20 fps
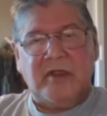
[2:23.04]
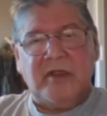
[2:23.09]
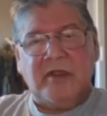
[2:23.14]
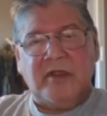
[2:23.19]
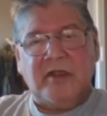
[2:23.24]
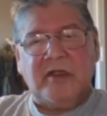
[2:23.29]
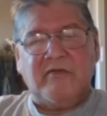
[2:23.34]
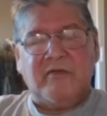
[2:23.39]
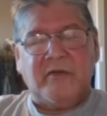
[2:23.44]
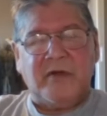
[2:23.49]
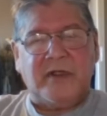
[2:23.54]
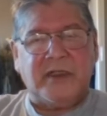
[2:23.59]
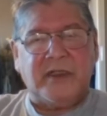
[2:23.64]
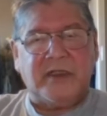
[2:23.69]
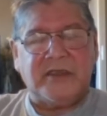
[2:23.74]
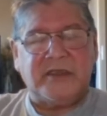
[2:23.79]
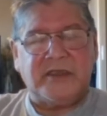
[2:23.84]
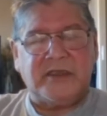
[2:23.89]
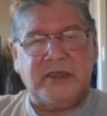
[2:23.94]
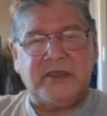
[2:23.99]
different uh,
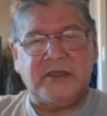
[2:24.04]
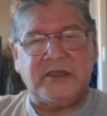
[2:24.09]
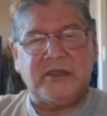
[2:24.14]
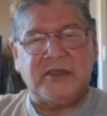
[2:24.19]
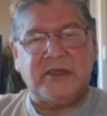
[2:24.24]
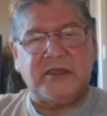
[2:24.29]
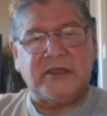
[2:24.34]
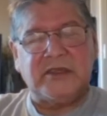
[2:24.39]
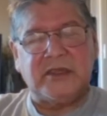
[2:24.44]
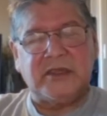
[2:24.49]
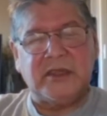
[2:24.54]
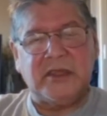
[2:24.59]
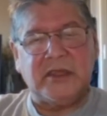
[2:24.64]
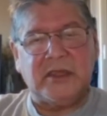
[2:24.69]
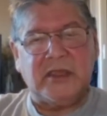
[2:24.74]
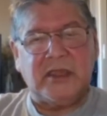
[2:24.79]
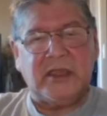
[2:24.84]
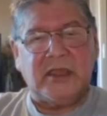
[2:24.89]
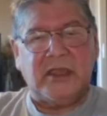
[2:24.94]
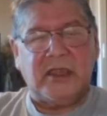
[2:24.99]
seasons
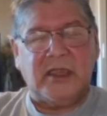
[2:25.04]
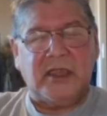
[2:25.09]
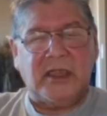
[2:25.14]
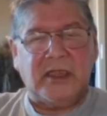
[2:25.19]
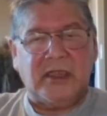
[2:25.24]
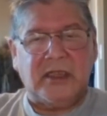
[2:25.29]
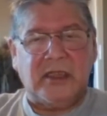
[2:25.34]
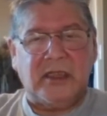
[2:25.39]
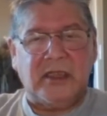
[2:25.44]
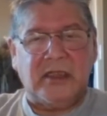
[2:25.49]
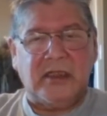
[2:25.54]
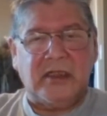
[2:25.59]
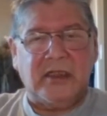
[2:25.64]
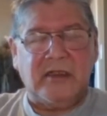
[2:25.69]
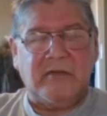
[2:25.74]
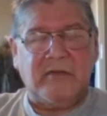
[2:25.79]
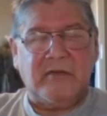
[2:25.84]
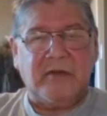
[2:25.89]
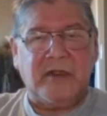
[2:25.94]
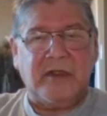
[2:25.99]
and
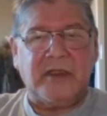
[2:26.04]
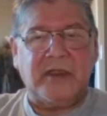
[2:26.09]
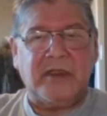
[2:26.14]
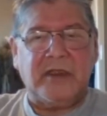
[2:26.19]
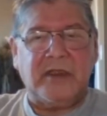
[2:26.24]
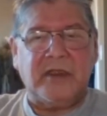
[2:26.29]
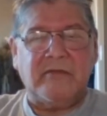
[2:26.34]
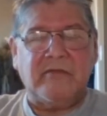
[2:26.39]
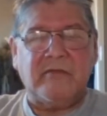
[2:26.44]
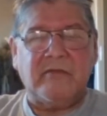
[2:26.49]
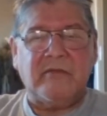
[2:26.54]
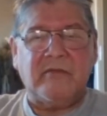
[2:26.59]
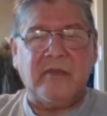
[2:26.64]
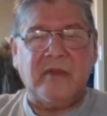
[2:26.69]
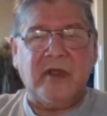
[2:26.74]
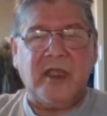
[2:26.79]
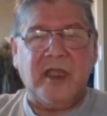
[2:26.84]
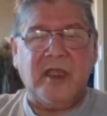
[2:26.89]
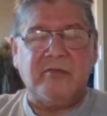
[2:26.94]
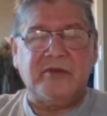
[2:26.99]
different um,
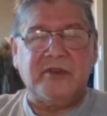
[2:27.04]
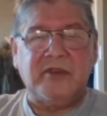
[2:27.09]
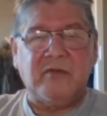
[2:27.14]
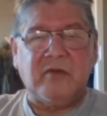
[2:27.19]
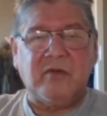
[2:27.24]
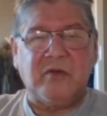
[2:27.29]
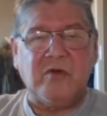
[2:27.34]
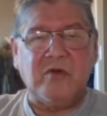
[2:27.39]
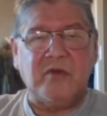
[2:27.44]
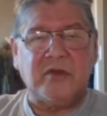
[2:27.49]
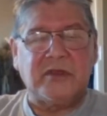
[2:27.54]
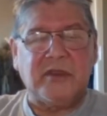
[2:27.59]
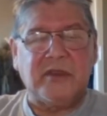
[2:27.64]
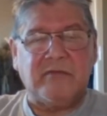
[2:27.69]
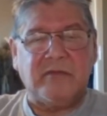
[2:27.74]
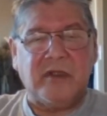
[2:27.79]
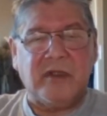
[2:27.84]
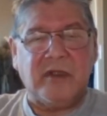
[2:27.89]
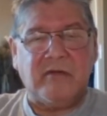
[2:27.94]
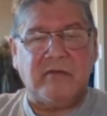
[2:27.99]
ebbs and flows
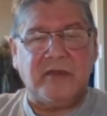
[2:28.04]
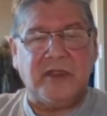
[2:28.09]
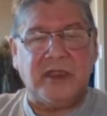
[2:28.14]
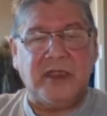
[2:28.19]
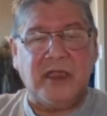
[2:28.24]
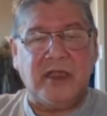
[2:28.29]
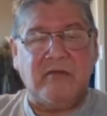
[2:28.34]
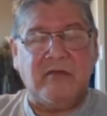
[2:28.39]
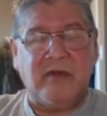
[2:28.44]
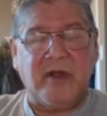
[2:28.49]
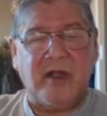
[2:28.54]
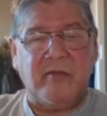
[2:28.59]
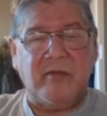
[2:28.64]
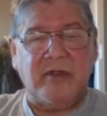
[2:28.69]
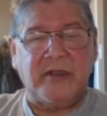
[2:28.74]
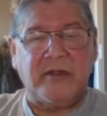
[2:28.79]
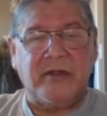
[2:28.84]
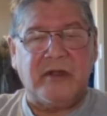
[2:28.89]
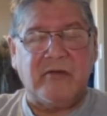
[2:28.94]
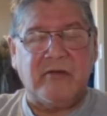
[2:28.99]
of, of the
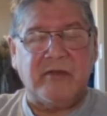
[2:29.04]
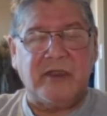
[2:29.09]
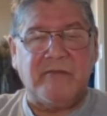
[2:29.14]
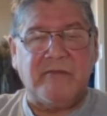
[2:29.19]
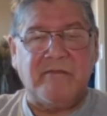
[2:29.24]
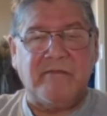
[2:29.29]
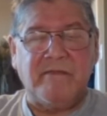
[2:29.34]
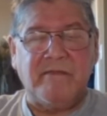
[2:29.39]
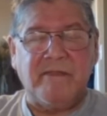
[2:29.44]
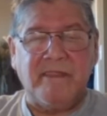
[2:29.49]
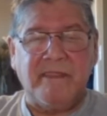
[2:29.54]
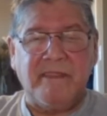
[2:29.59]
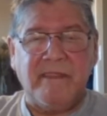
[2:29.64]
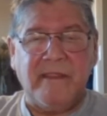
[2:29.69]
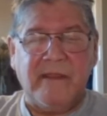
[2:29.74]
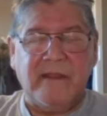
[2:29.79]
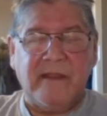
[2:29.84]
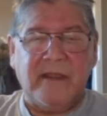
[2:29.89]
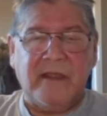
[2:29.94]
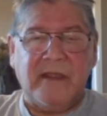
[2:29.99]
environment around them.
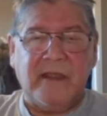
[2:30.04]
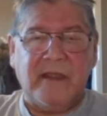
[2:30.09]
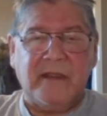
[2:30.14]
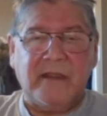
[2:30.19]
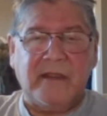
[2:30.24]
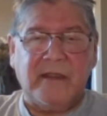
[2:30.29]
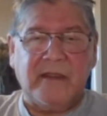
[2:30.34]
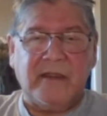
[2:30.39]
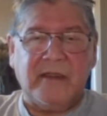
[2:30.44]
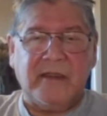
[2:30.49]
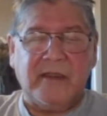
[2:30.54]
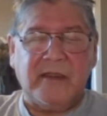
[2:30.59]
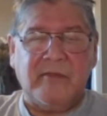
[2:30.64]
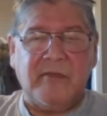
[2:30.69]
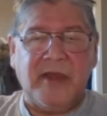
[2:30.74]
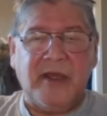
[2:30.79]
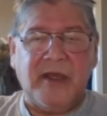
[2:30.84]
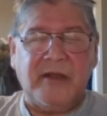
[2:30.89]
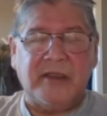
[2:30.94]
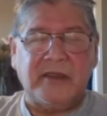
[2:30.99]
And the
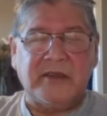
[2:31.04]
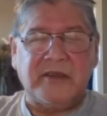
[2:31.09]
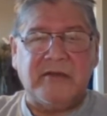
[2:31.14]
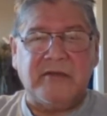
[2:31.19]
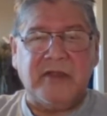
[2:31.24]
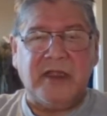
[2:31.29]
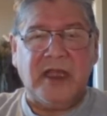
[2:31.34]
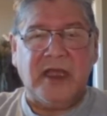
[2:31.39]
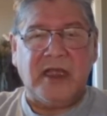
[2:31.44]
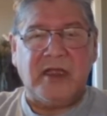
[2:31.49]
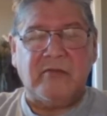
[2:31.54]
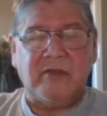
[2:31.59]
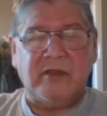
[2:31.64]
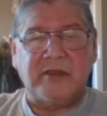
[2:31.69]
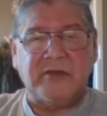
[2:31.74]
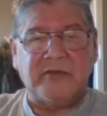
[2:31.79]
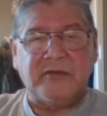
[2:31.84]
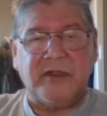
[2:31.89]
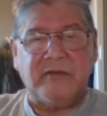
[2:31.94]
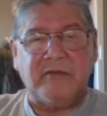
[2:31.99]
patterns of the
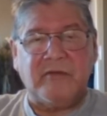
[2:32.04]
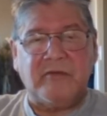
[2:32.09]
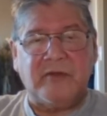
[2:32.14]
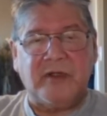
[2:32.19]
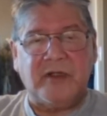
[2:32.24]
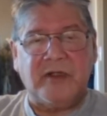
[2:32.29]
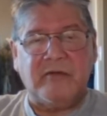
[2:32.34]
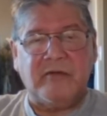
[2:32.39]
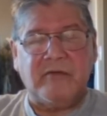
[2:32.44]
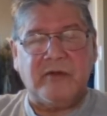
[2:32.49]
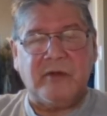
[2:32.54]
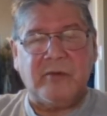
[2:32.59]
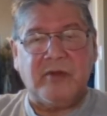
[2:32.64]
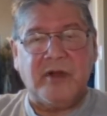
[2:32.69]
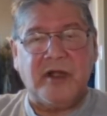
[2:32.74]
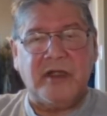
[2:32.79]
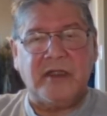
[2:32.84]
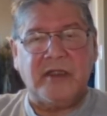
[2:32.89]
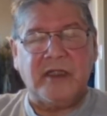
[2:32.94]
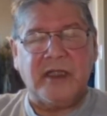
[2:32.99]
animals were, were, were
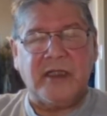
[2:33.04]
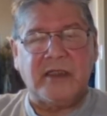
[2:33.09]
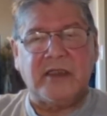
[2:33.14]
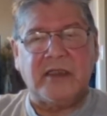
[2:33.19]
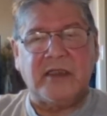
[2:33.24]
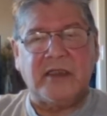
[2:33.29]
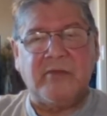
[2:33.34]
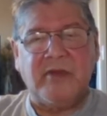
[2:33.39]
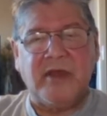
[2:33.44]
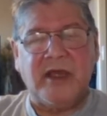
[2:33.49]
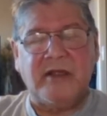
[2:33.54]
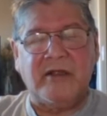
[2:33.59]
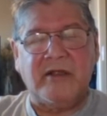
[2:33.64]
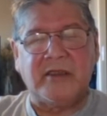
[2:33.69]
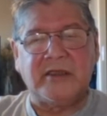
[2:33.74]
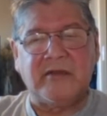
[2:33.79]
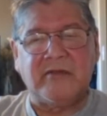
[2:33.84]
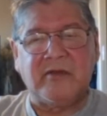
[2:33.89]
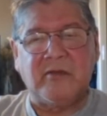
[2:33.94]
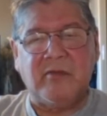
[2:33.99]
part of that, and the
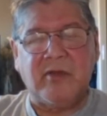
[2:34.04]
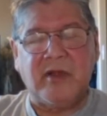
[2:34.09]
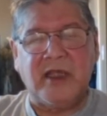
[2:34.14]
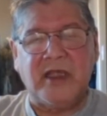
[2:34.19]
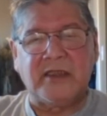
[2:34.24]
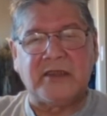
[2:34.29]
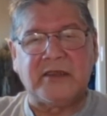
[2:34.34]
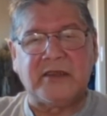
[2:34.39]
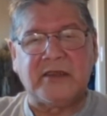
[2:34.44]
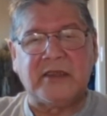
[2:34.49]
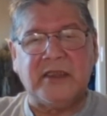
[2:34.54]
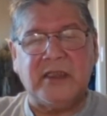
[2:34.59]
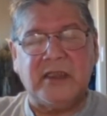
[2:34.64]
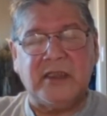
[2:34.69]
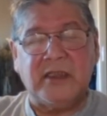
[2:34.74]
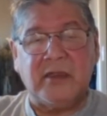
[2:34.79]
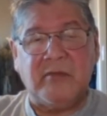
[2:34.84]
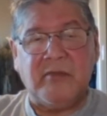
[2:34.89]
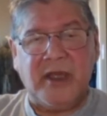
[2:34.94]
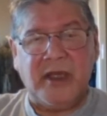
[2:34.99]
patterns of the plants,
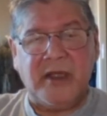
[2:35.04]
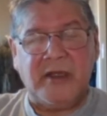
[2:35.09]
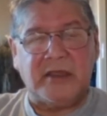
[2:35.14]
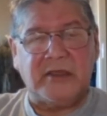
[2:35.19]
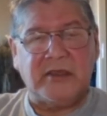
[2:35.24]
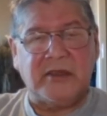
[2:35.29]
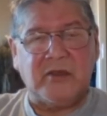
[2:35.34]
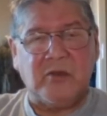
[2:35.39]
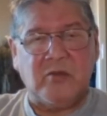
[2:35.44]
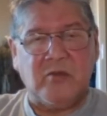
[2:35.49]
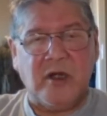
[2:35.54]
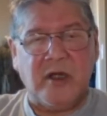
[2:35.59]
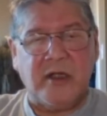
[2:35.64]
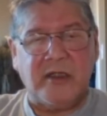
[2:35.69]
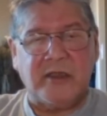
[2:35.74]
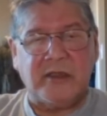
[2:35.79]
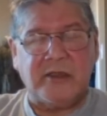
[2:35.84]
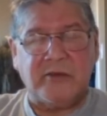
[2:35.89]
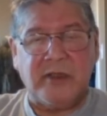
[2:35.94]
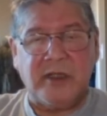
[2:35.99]
the patterns of the
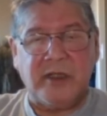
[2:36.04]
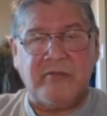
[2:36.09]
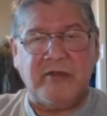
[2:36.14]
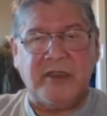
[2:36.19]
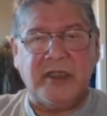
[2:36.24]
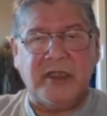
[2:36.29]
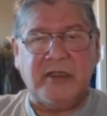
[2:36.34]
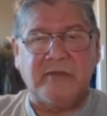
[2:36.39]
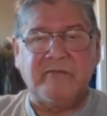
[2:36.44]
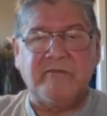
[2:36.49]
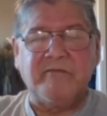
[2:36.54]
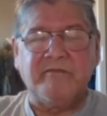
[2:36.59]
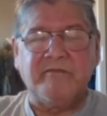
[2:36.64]
water. So everything